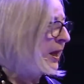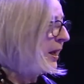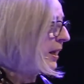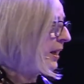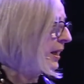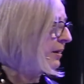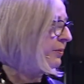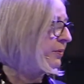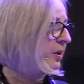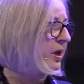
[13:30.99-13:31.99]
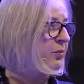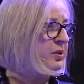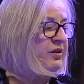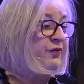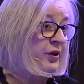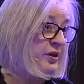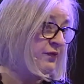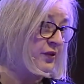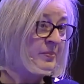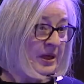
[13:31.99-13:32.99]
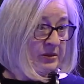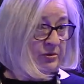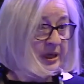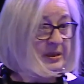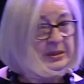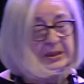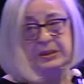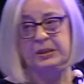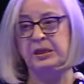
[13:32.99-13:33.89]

And I was the first female director,